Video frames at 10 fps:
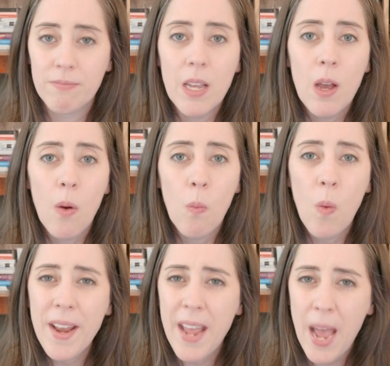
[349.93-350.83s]

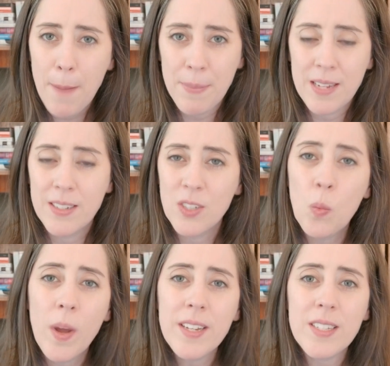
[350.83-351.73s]
What happens
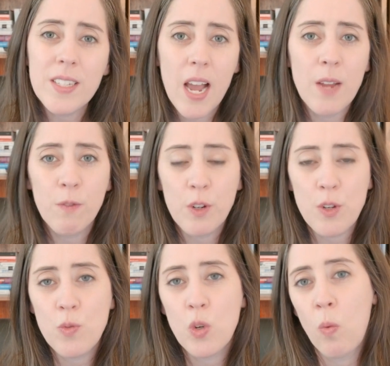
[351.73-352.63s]
when it's time for
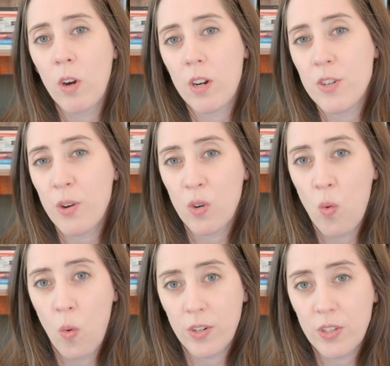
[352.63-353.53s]
you to work on your
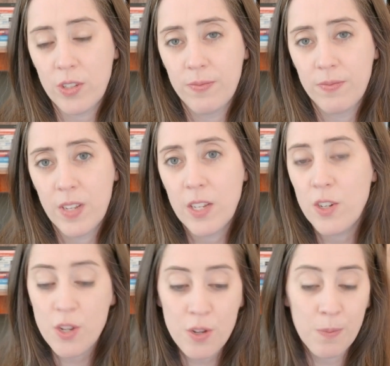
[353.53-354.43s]
course? Do
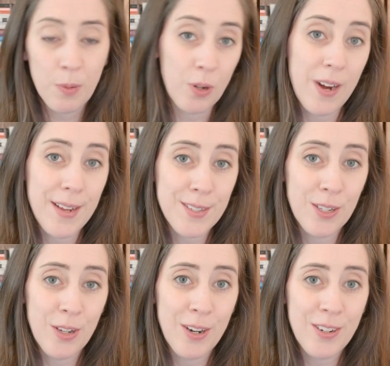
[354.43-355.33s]
you
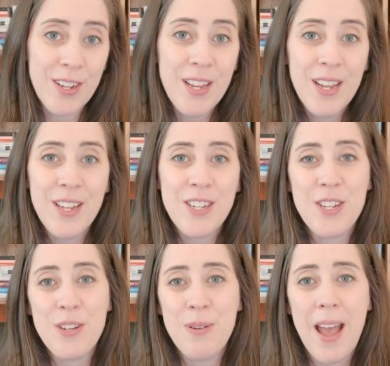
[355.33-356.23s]
procrastinate? Do
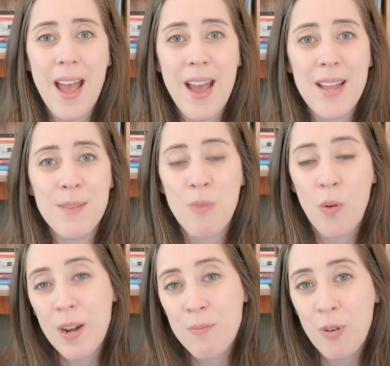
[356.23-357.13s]
you add
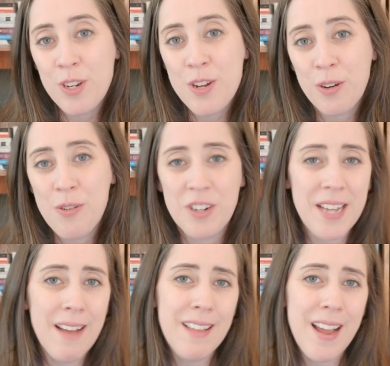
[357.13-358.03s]
more and more to your course
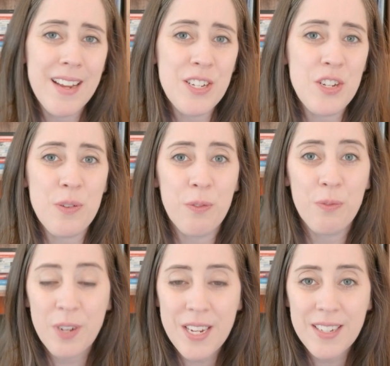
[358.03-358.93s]
outline? Do you
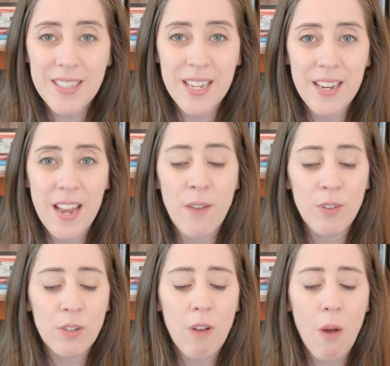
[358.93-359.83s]
freeze in an
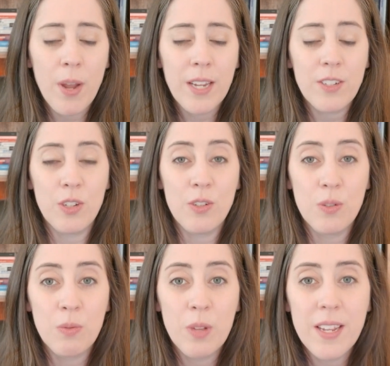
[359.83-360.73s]
ever-growing
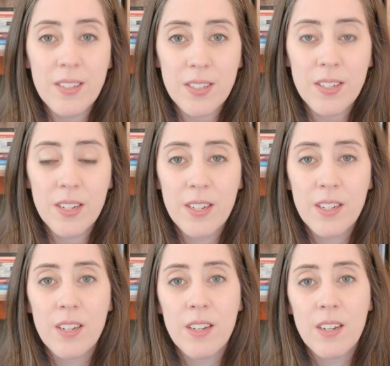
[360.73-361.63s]
to-do list?
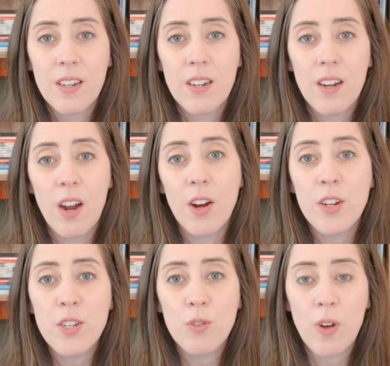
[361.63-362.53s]
Are
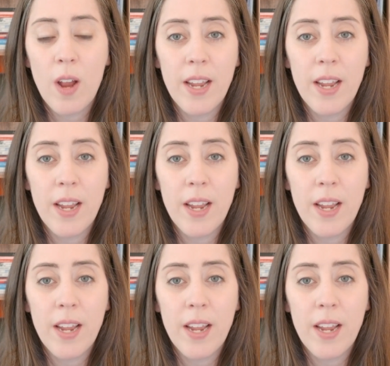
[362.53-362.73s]
you trying